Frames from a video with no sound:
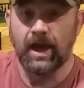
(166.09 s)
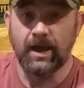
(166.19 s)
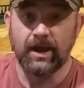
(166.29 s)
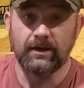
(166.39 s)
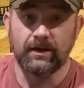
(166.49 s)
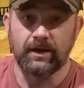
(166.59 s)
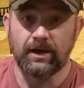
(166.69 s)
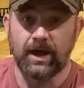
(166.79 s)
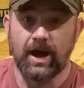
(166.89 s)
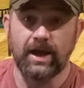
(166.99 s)
and
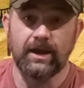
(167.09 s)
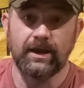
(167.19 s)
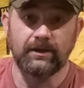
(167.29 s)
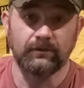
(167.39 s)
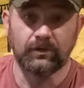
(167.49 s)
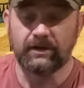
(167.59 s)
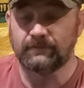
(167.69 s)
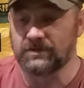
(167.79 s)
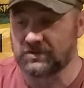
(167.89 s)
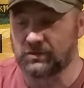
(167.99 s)
I
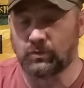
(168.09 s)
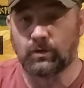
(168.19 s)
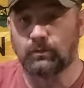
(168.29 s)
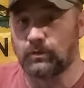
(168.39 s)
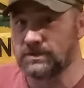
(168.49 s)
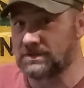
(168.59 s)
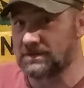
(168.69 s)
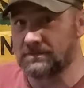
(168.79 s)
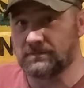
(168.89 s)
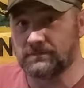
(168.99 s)
left the store,
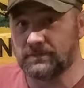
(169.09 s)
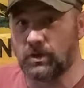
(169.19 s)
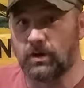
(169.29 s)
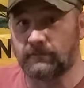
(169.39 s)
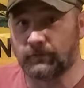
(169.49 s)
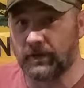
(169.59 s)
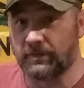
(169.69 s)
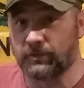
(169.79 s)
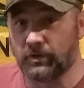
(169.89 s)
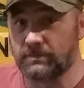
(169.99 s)
was gone for
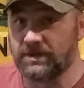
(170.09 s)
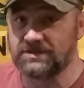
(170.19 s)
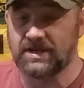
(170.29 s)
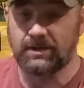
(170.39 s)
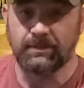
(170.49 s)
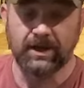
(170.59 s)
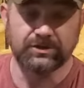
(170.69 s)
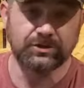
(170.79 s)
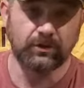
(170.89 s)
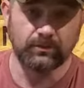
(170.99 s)
like 30 minutes, came
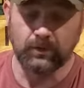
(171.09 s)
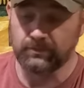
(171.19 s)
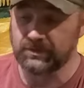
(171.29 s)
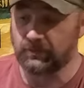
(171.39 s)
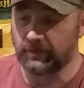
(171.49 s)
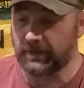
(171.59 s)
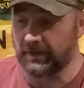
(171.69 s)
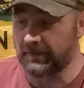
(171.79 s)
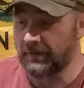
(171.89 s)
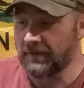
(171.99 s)
back, showed them what was going
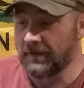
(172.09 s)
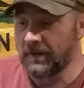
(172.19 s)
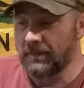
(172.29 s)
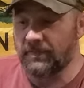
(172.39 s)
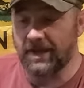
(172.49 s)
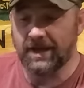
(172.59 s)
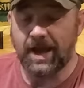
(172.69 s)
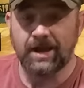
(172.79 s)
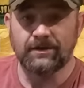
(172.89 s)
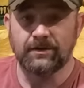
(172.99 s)
on. They
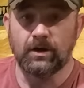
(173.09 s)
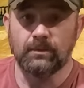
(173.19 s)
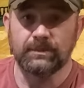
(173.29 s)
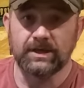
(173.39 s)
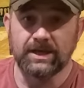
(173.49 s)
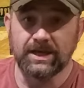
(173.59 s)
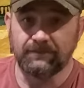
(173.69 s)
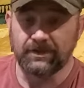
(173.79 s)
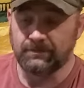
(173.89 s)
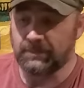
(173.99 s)
ended up
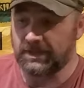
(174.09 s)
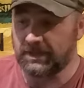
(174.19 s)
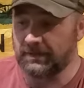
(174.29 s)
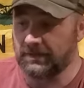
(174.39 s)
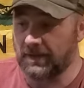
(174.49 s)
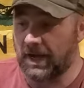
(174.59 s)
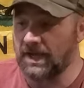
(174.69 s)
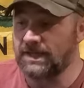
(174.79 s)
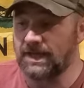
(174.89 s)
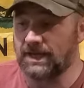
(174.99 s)
giving me,
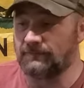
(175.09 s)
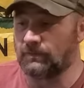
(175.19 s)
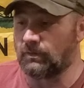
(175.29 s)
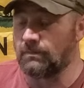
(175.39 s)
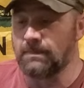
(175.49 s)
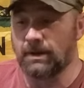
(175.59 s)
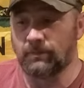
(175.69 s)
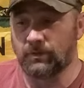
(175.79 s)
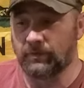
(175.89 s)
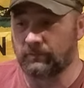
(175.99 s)
I can't even
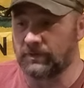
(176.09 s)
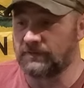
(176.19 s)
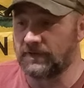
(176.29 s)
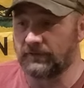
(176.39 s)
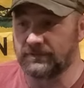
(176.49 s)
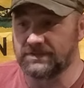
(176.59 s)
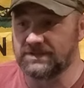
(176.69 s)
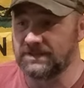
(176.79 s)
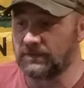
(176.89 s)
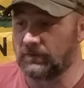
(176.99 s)
remember the ridiculous
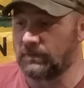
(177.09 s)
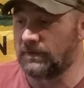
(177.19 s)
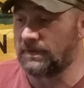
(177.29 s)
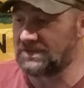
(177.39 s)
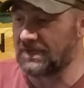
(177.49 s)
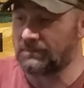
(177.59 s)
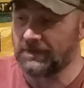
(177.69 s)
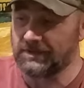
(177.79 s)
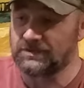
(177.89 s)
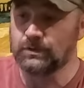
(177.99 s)
deal, but instead of
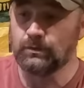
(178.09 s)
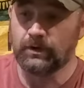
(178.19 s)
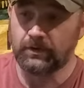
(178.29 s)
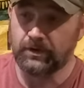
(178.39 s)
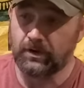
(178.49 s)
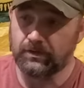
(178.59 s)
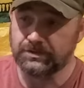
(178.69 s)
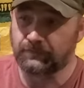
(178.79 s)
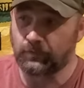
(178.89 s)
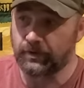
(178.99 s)
paying
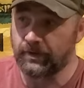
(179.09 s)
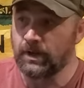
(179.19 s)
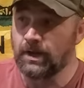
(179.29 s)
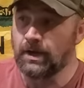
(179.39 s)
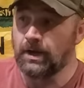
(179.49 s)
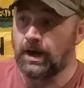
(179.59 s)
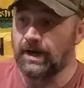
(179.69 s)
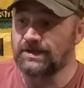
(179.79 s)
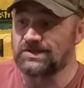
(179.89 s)
$200 for it, I